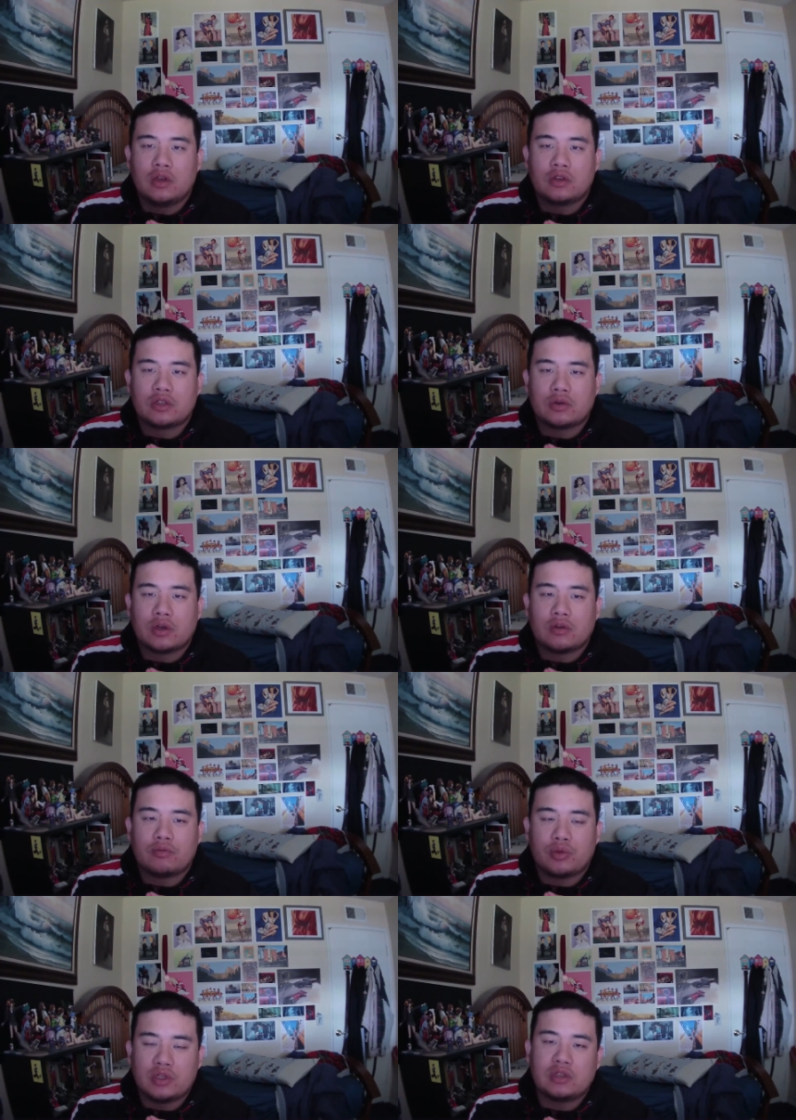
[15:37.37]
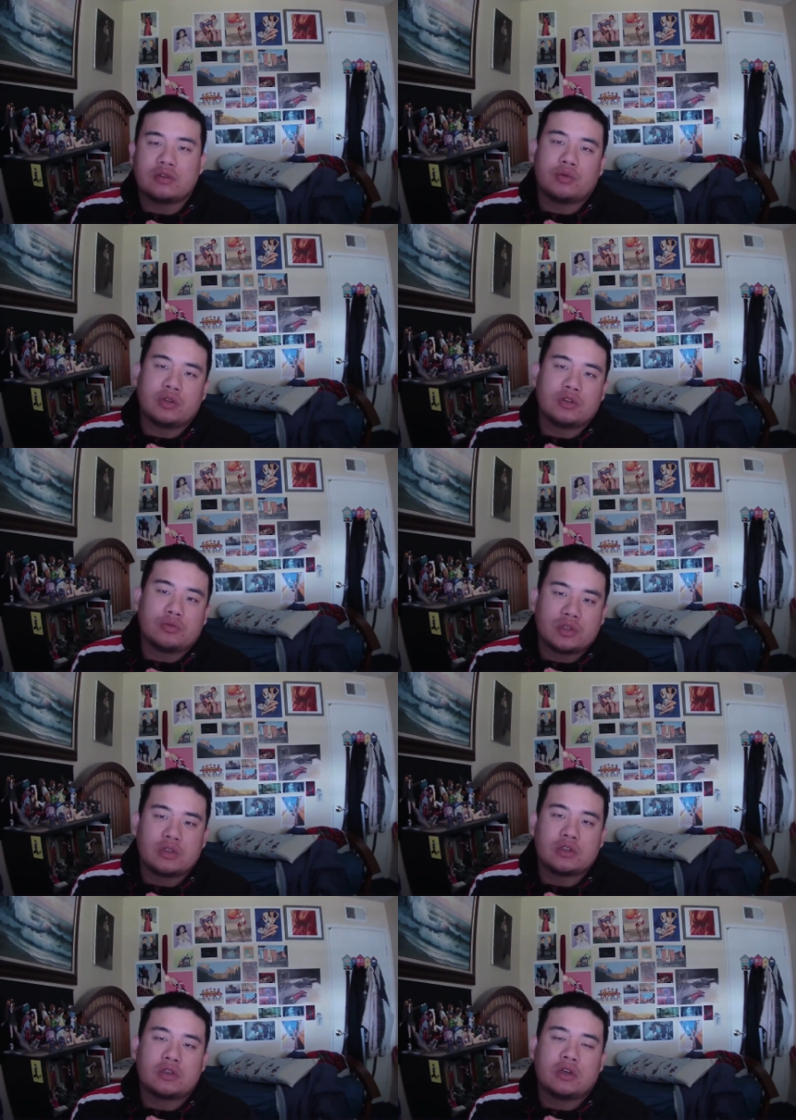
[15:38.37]
So uh, please, please,
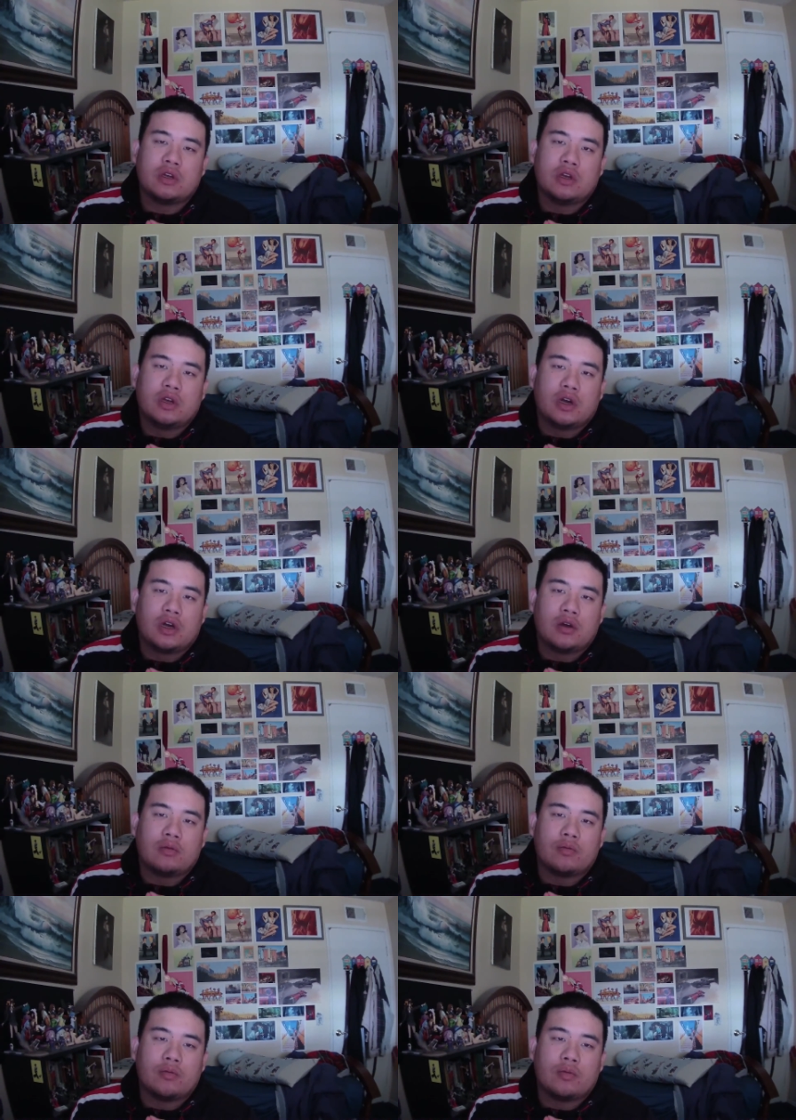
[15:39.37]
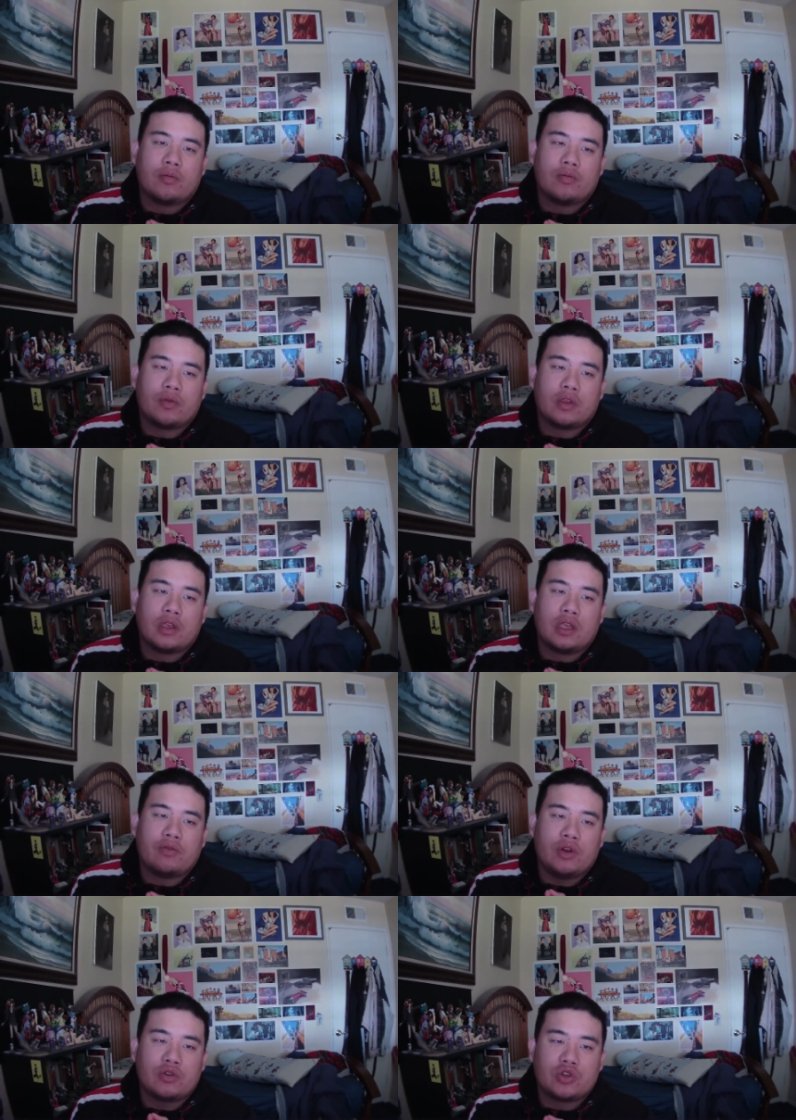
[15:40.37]
please, um,
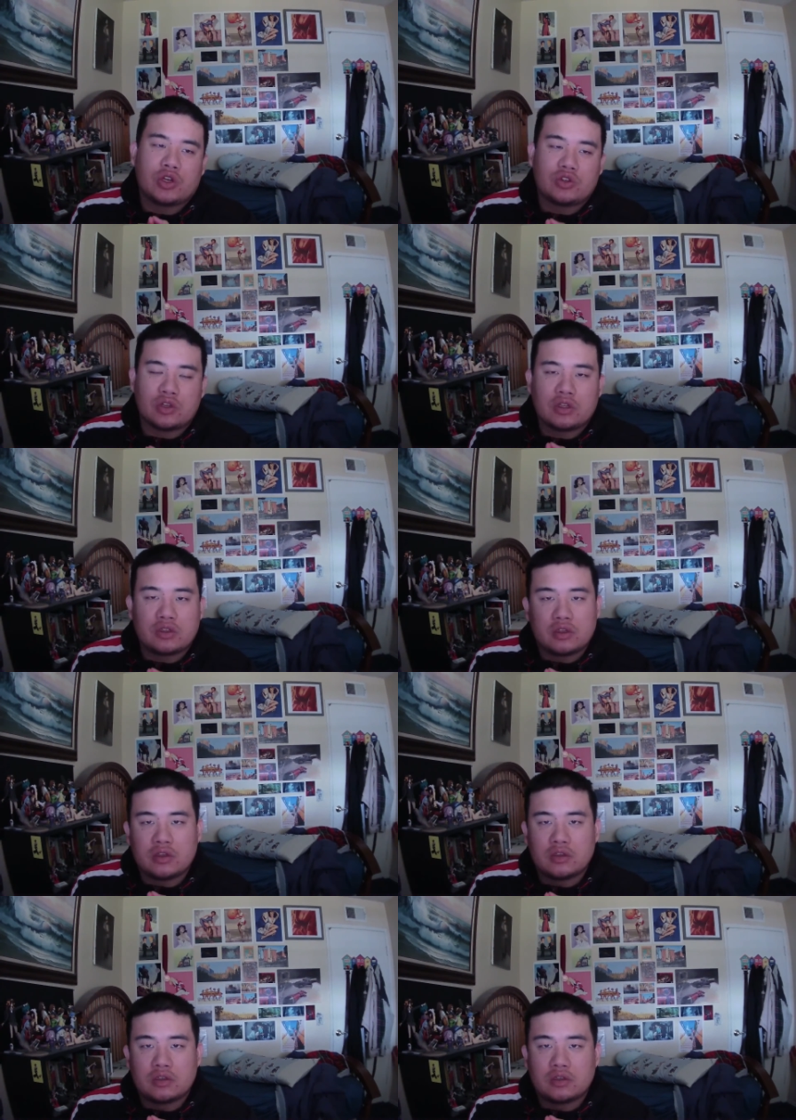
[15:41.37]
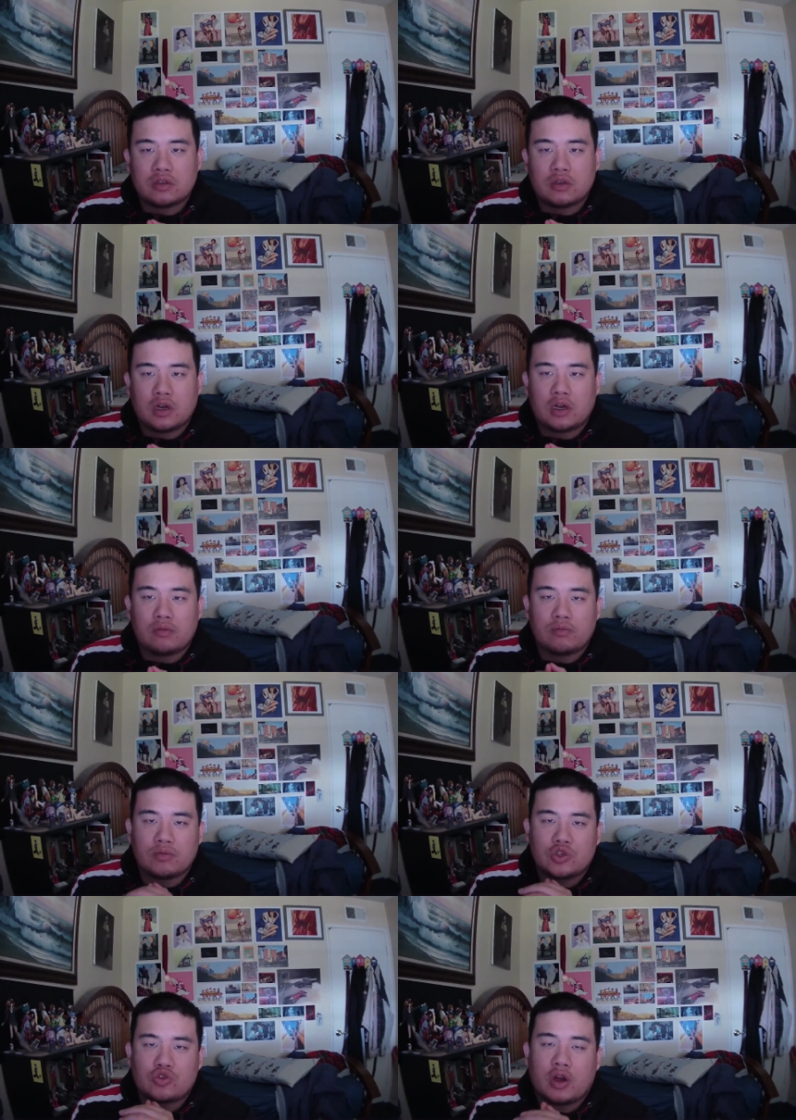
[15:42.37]
if you don't trust your instincts, um,
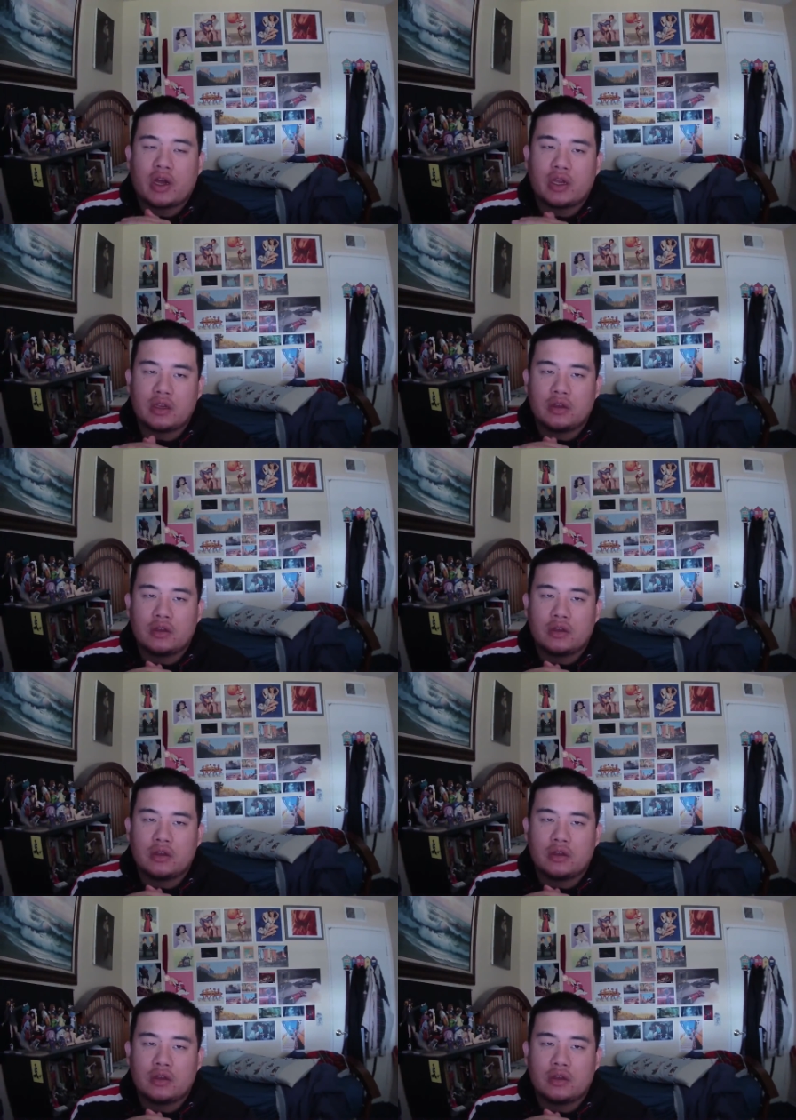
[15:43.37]
try